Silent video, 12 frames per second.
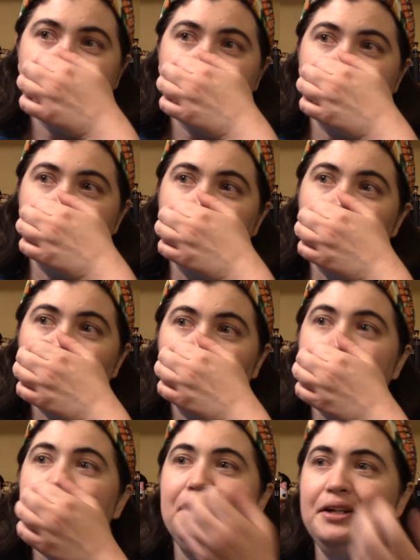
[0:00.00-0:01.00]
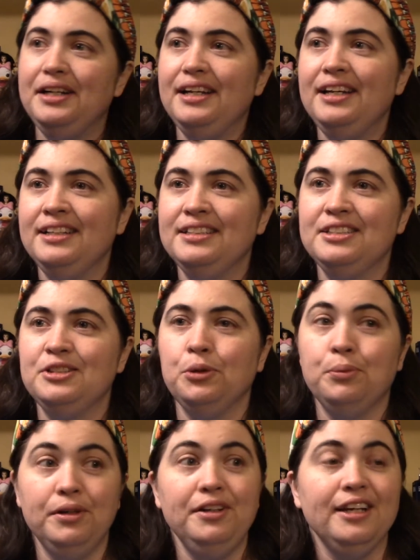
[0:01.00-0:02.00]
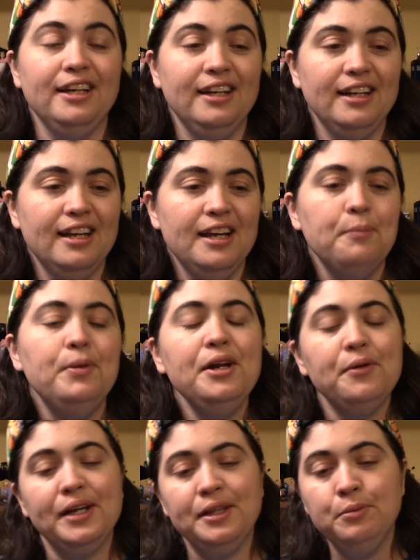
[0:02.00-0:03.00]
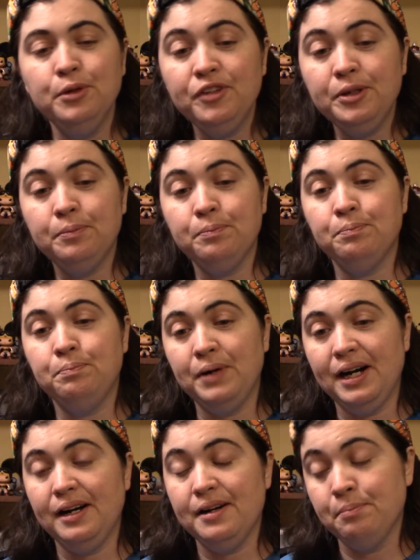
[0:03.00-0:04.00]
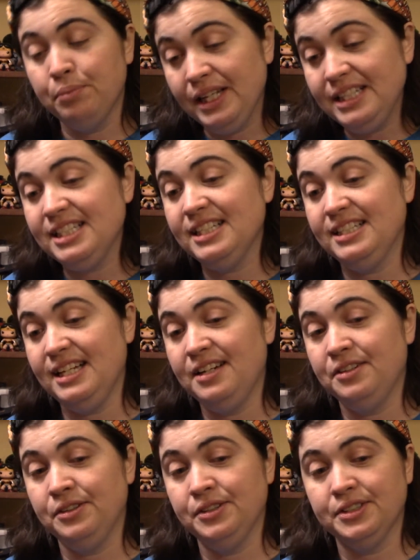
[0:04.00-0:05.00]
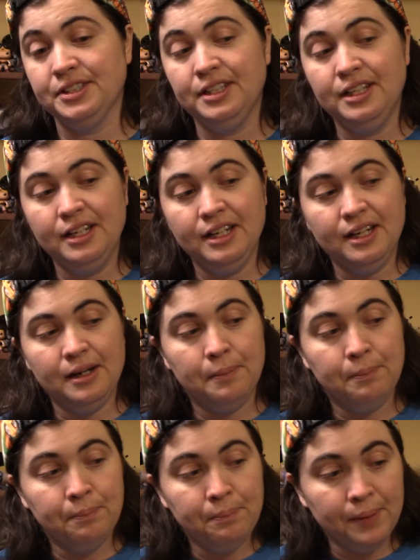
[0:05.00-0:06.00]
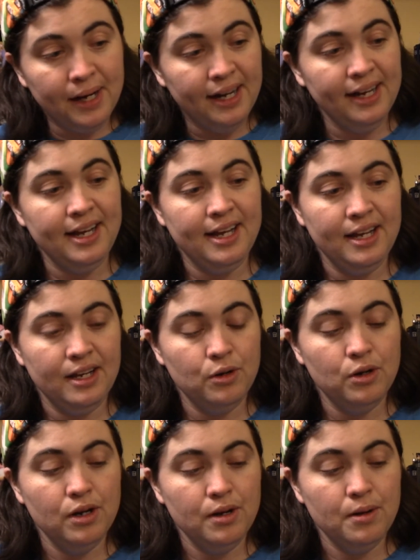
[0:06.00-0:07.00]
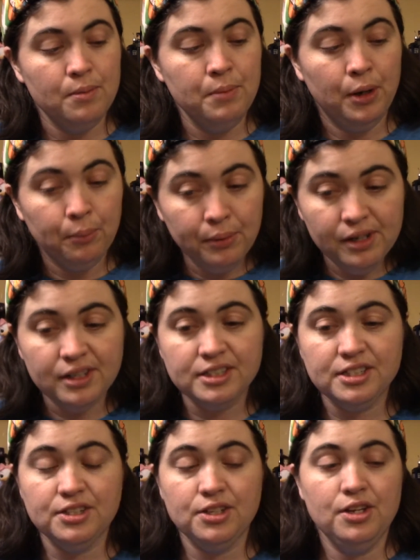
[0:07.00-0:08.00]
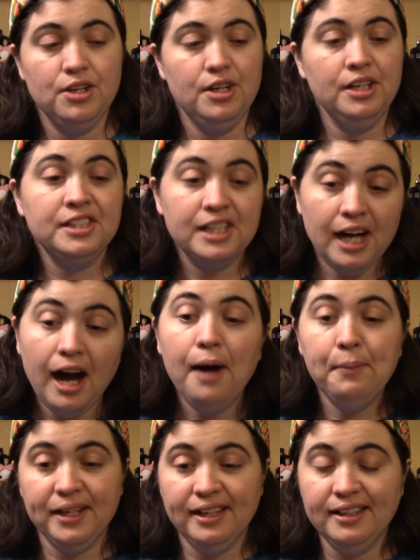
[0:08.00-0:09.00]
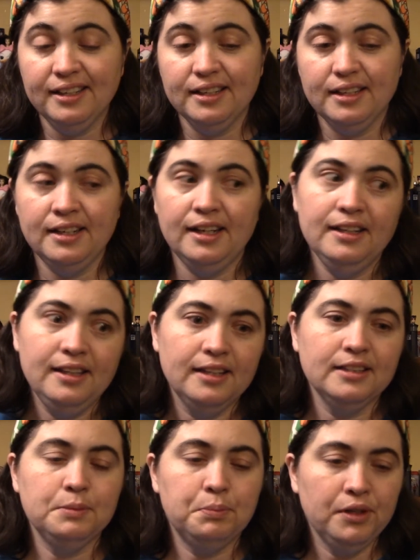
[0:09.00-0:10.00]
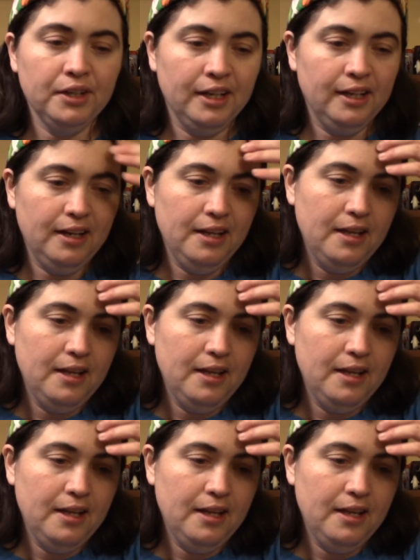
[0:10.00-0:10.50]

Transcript: No wonder it's so brilliant. But anyway, the movie Blazing Saddles by Mel Brooks, it's a comedy, and I think it's brilliant.